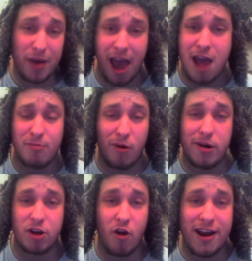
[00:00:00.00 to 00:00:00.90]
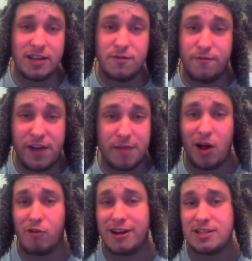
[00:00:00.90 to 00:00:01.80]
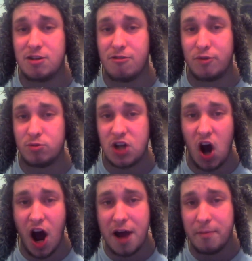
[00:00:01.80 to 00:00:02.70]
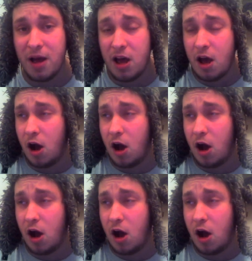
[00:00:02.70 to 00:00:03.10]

Became probably the greatest female wrestler of all time.